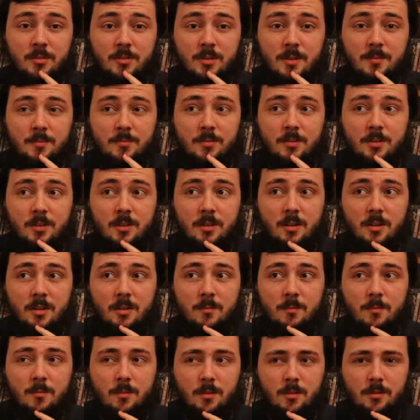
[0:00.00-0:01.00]
something,
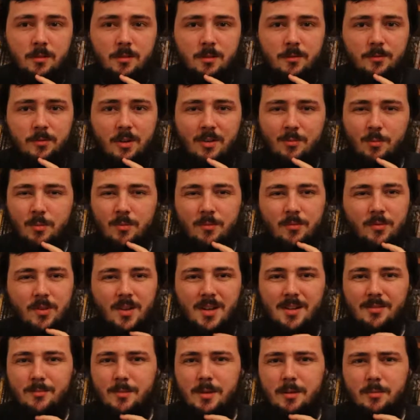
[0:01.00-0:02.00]

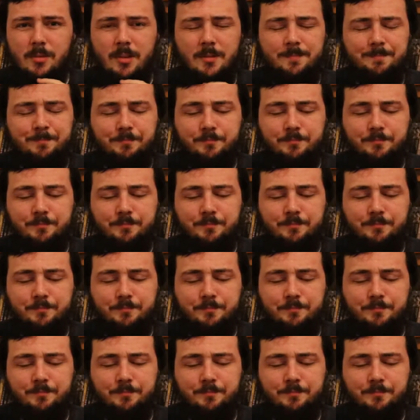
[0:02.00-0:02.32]
5.5 maybe,